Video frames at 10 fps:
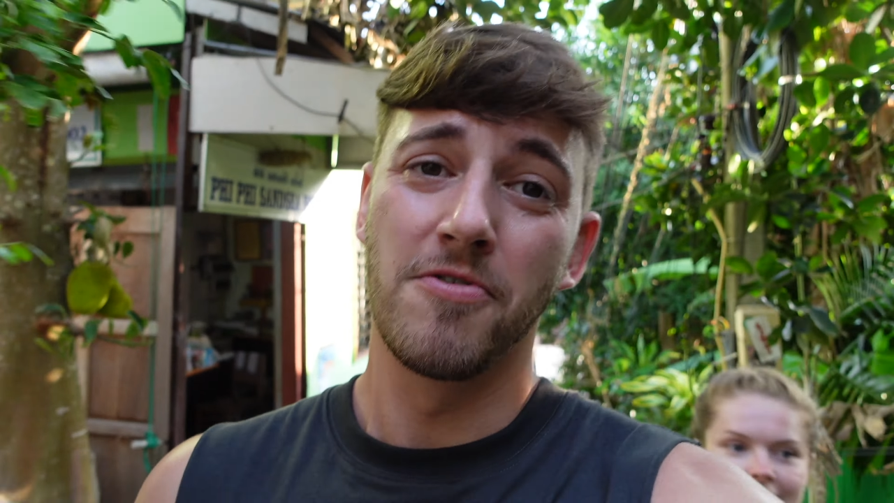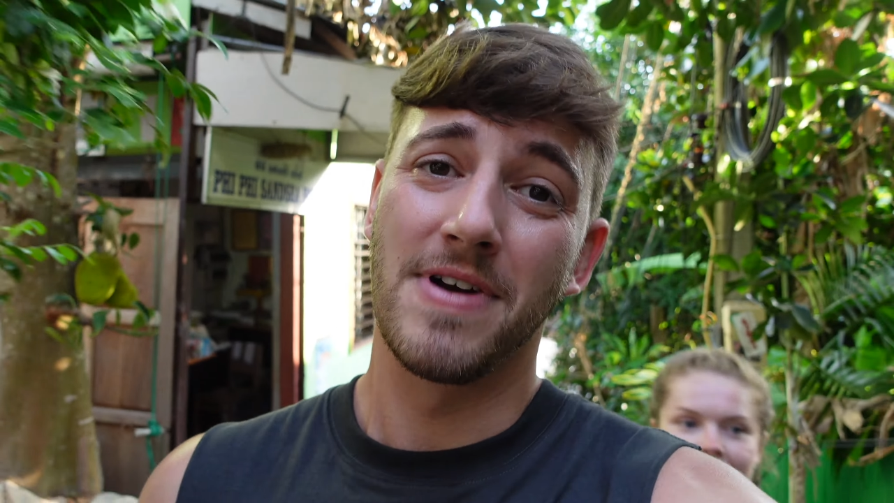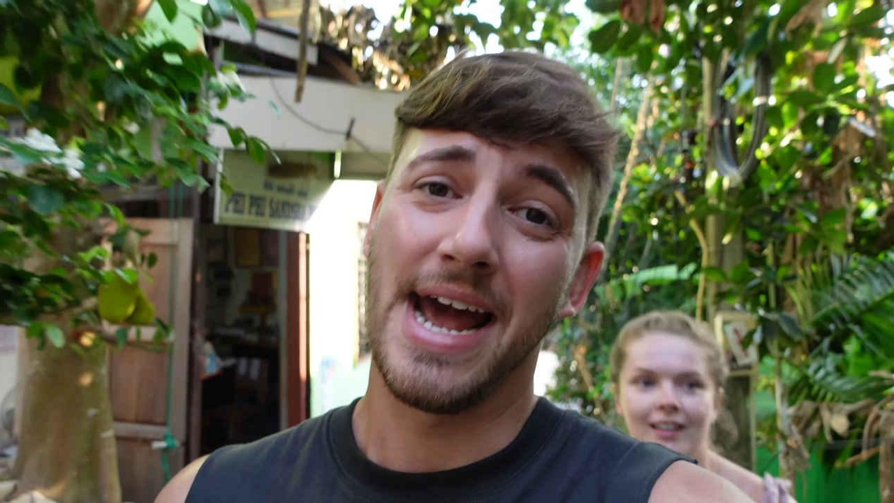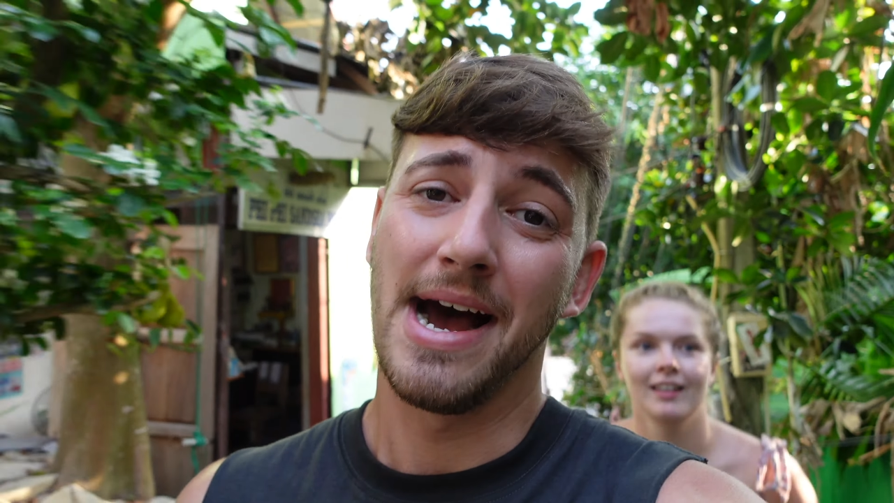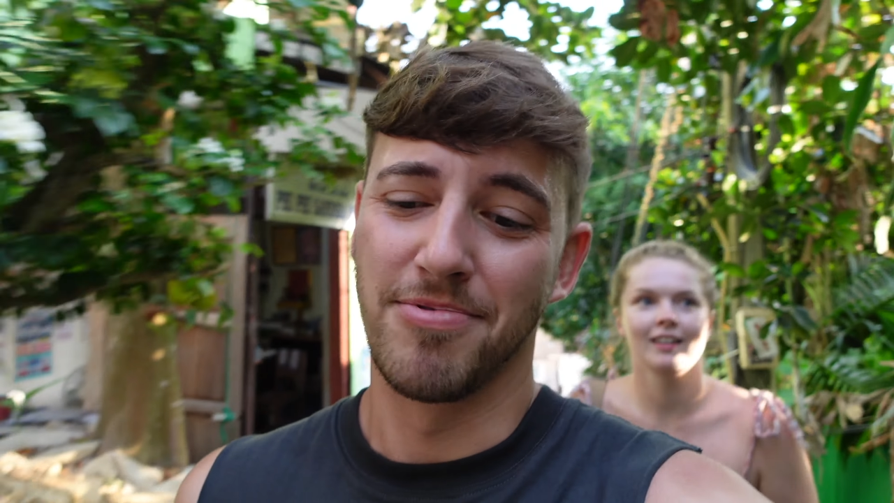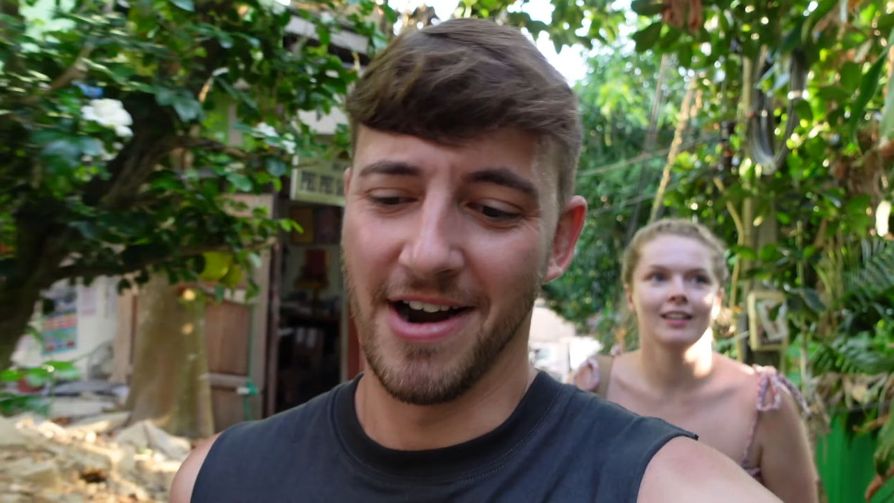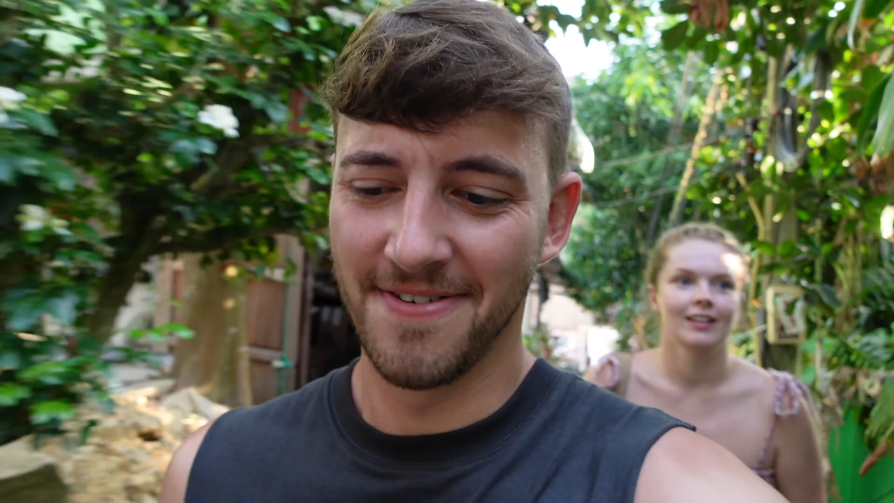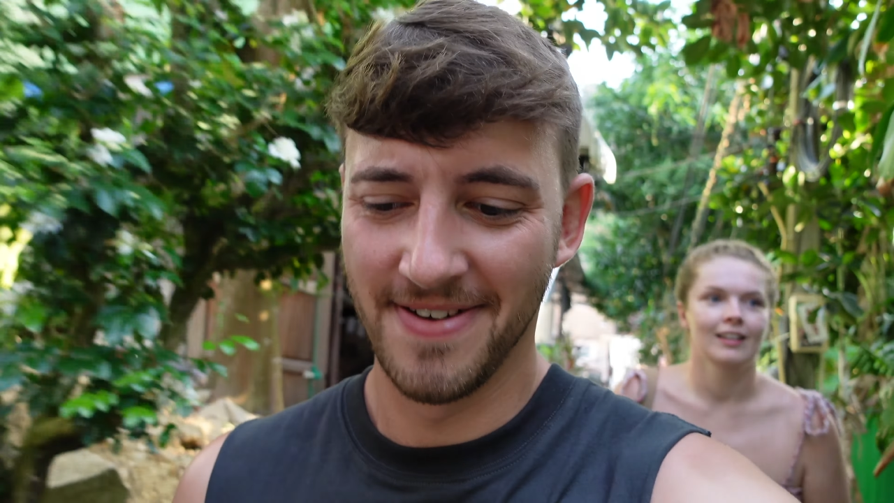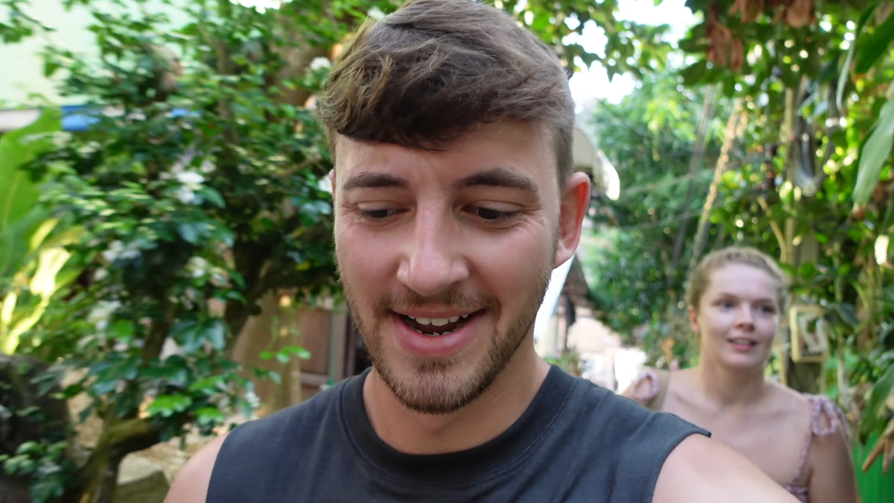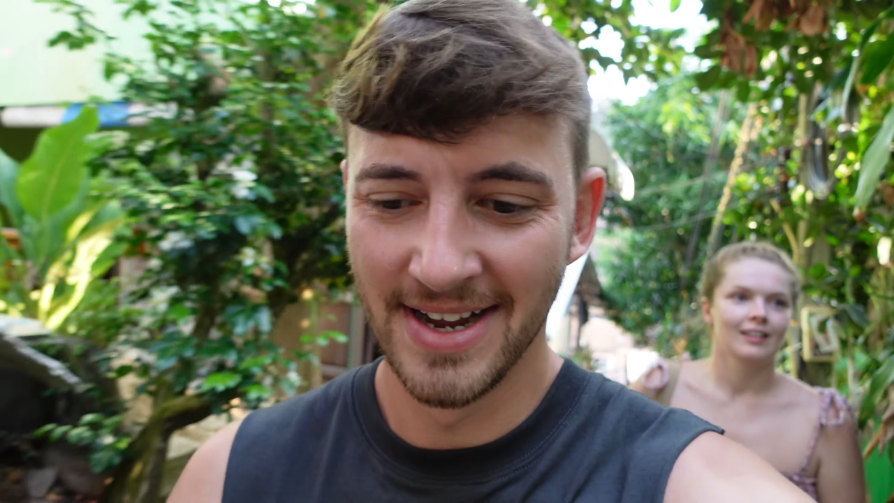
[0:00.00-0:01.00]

already out of breath.